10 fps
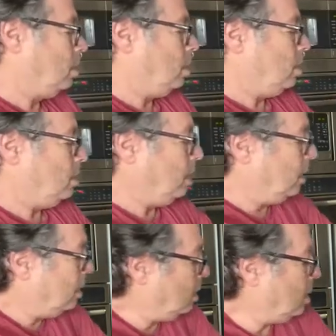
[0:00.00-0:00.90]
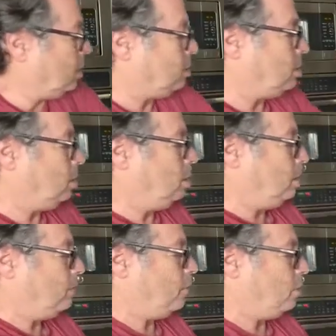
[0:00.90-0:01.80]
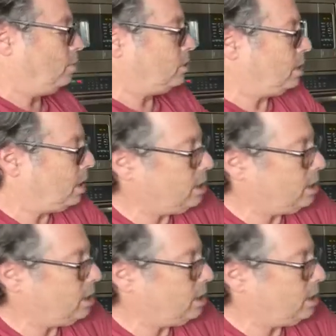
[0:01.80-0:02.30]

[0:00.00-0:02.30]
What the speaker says: knead it until it forms a nice